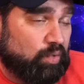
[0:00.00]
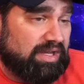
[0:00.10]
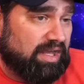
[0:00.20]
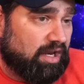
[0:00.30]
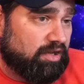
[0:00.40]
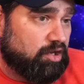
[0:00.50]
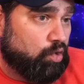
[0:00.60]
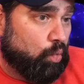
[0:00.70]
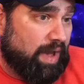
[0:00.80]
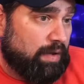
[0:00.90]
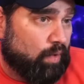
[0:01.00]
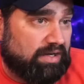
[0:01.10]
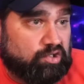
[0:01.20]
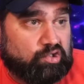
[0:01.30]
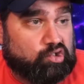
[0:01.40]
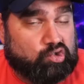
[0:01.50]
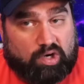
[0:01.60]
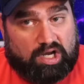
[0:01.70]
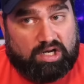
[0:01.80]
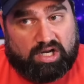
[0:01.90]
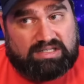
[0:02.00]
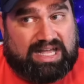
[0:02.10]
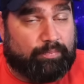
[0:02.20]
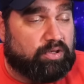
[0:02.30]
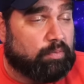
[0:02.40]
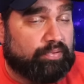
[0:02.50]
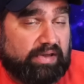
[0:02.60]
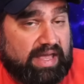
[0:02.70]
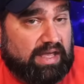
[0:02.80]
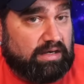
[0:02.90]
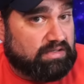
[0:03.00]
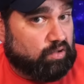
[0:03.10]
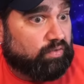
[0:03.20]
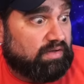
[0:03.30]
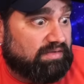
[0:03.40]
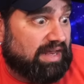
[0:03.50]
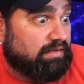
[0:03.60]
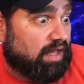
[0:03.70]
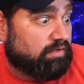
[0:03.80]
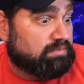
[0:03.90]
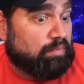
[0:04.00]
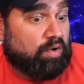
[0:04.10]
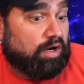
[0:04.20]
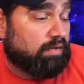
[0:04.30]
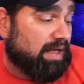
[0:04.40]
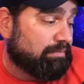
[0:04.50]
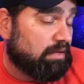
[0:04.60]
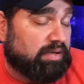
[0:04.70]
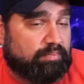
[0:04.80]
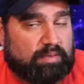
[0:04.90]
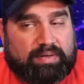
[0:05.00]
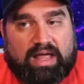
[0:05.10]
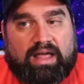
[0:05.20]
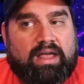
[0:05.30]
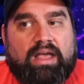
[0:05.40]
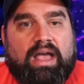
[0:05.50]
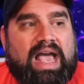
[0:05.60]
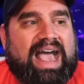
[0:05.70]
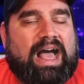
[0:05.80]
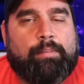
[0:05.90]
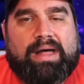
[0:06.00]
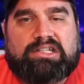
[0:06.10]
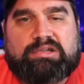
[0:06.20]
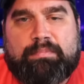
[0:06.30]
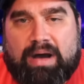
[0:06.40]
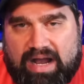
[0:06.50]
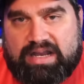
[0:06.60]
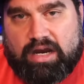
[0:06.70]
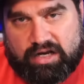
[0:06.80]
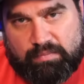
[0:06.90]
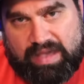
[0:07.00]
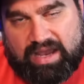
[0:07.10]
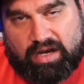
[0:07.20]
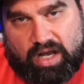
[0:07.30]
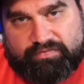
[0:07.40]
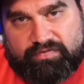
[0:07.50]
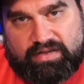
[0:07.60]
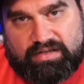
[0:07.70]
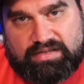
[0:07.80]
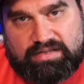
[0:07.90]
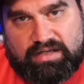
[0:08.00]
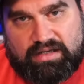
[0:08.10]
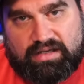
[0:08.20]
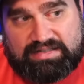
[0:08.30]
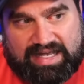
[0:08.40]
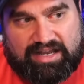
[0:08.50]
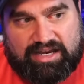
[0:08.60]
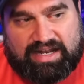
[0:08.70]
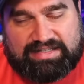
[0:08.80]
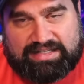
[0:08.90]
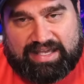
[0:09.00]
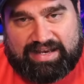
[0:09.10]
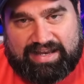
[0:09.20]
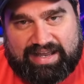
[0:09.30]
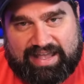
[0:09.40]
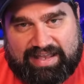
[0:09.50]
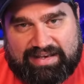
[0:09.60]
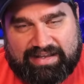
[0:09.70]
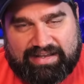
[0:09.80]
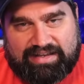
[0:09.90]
do you want to get on the new Weight Watchers drug on top of your plan? It's only $10 more, blah, blah, blah, blah, blah. How much money are you making off of this? Is that how you got skinny again?